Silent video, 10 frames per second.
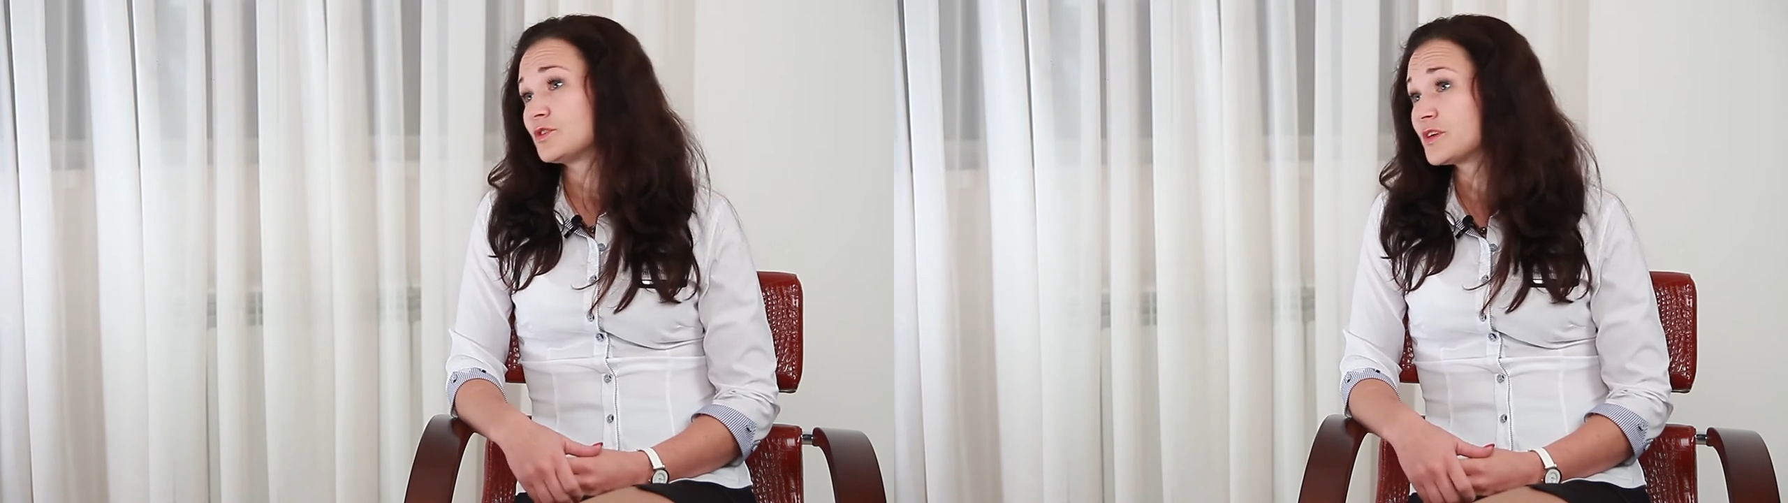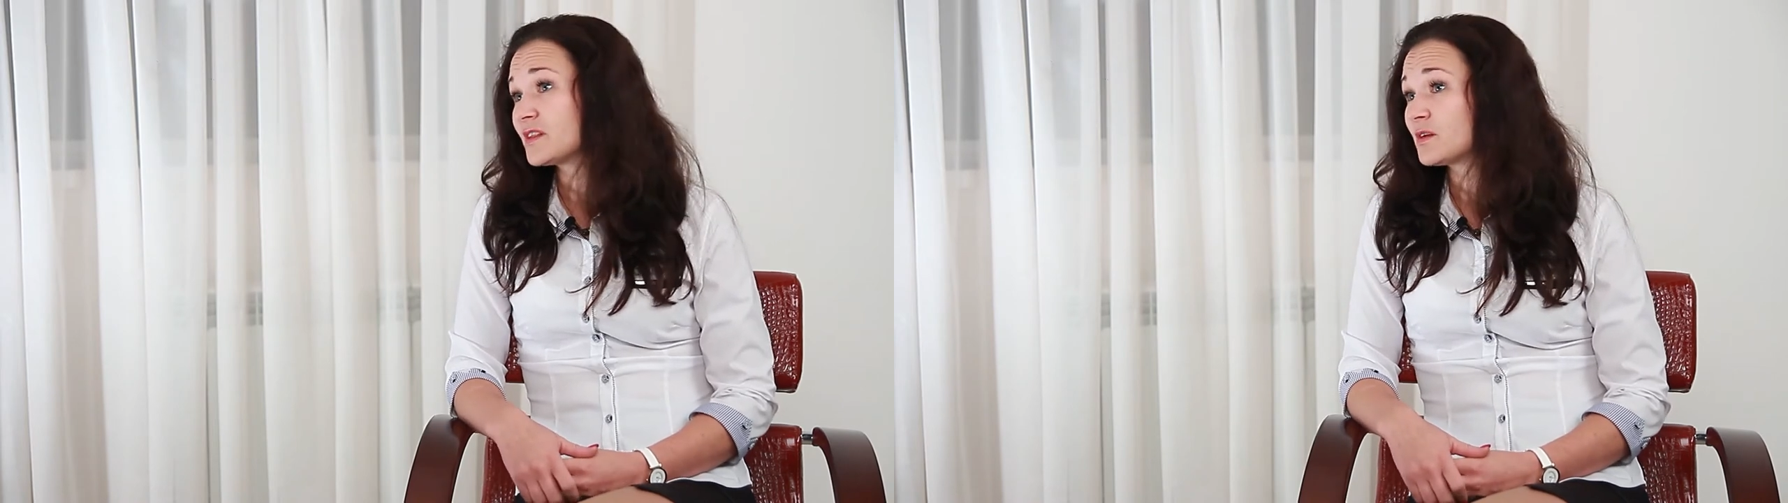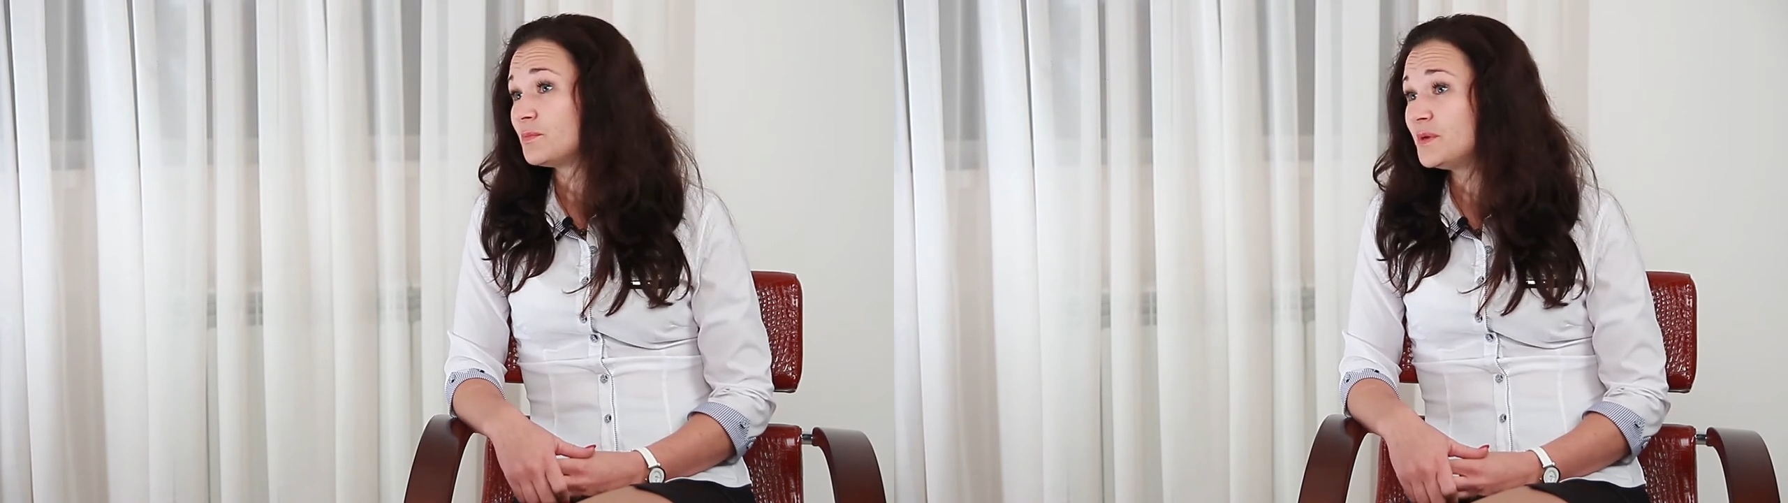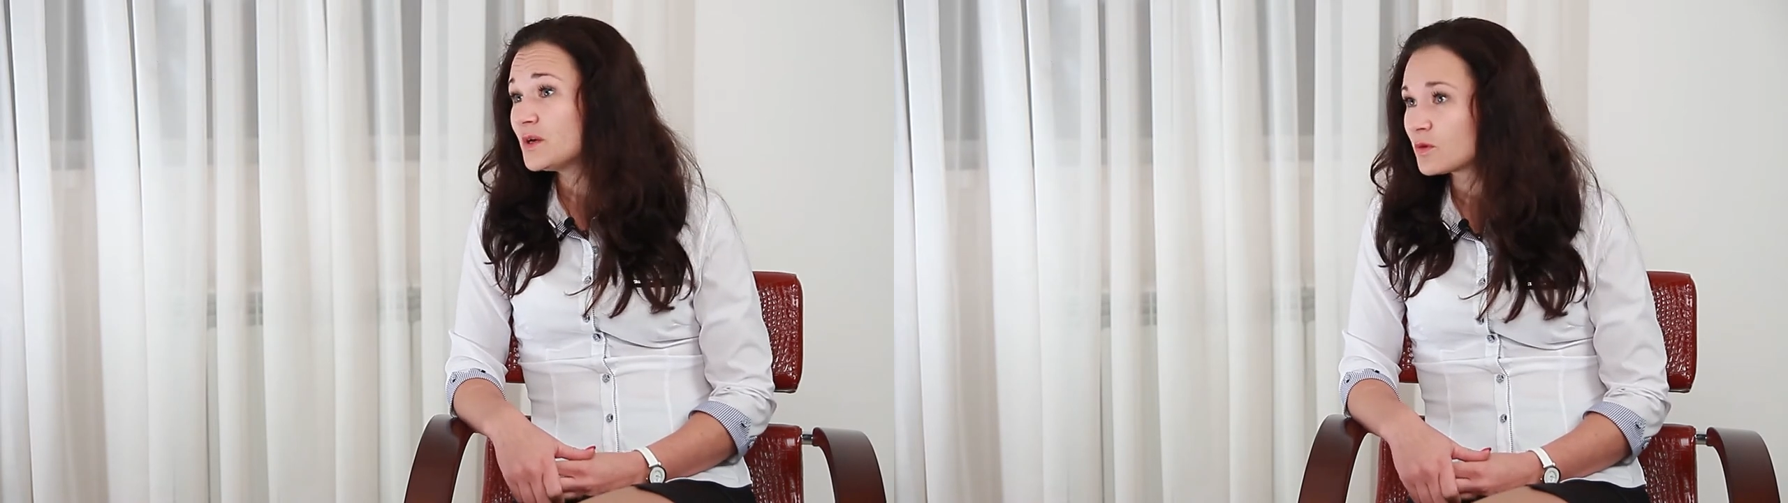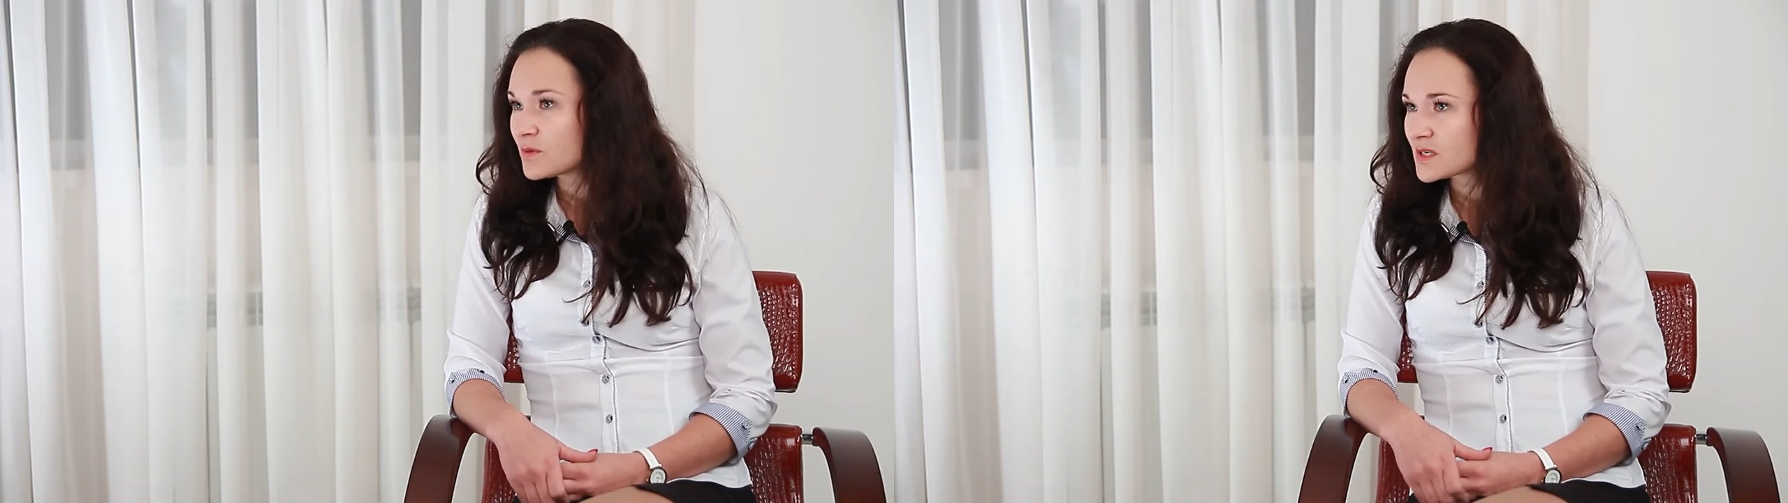drink
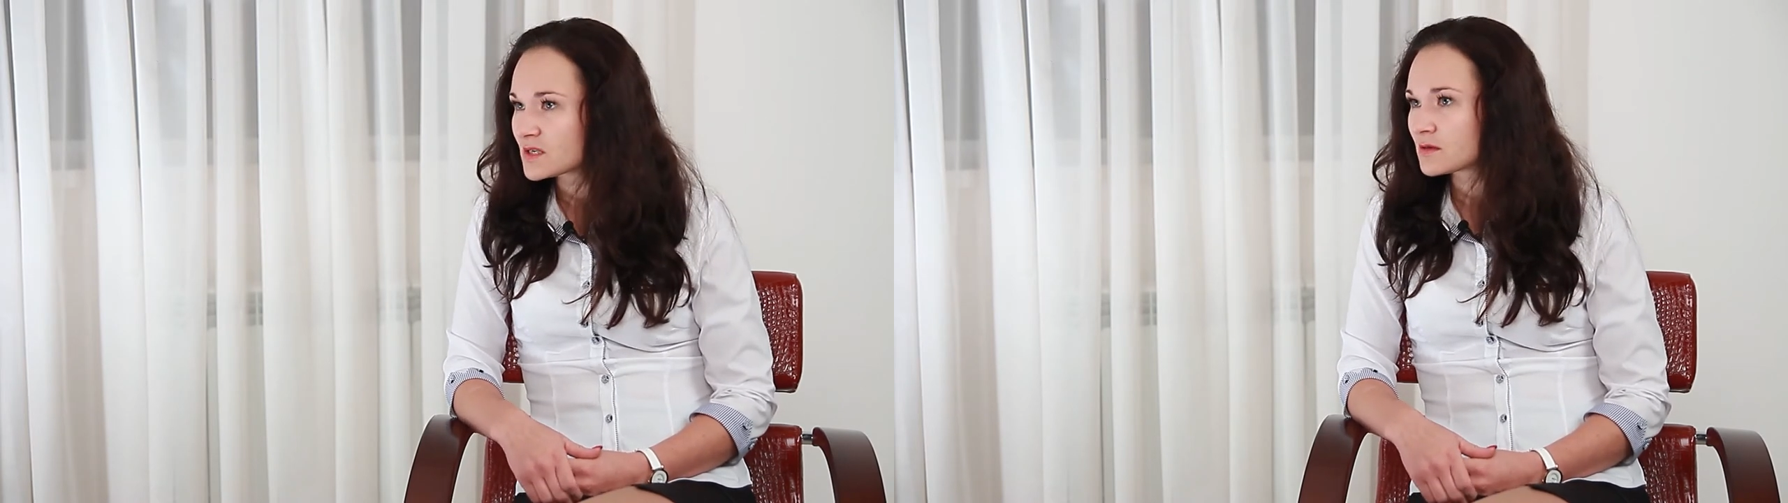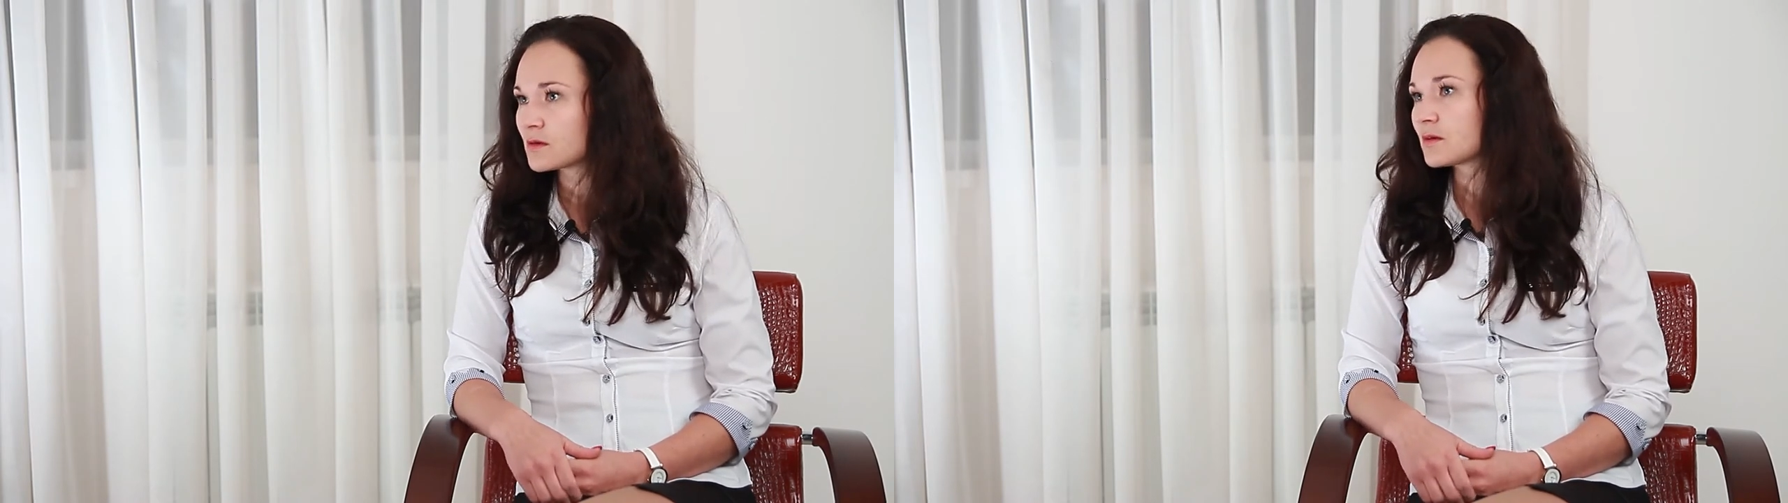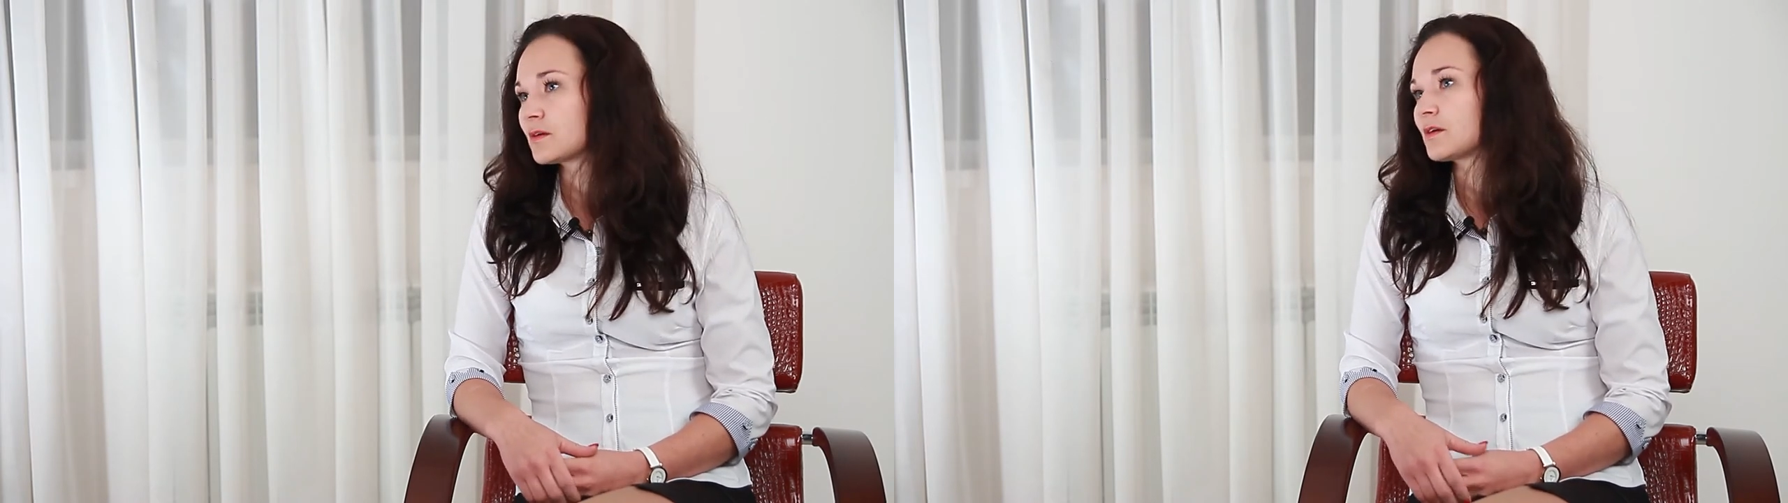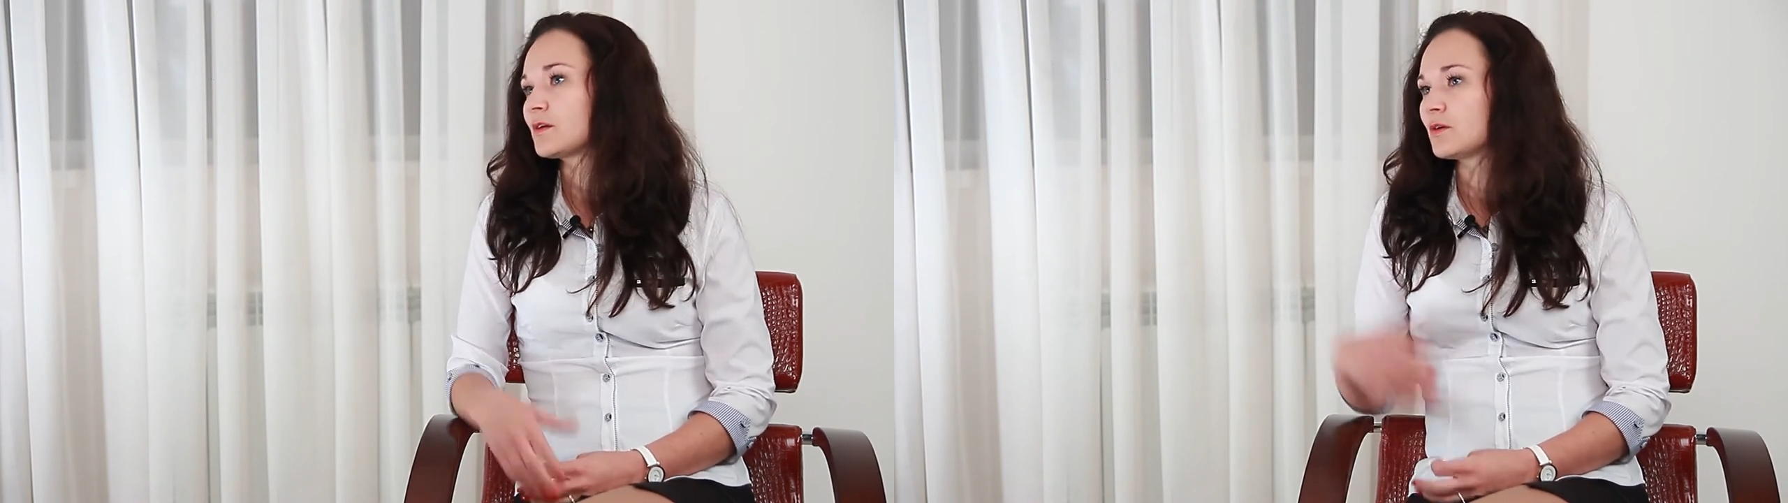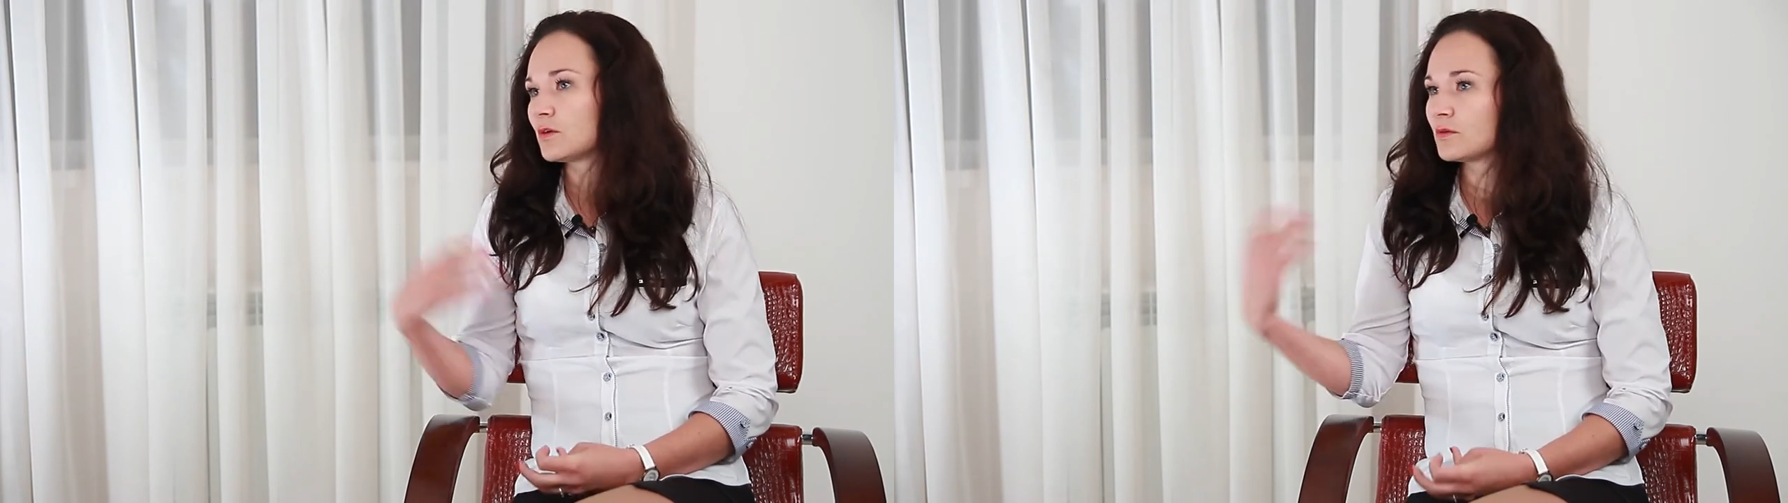beer with
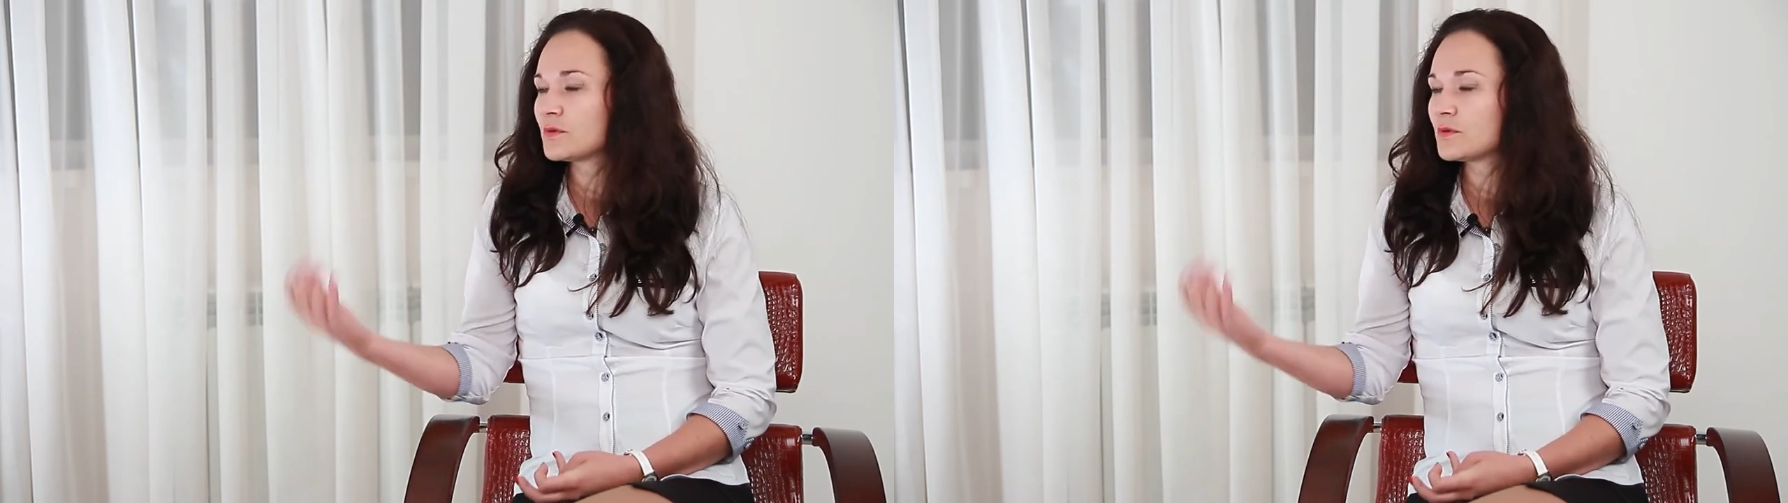her,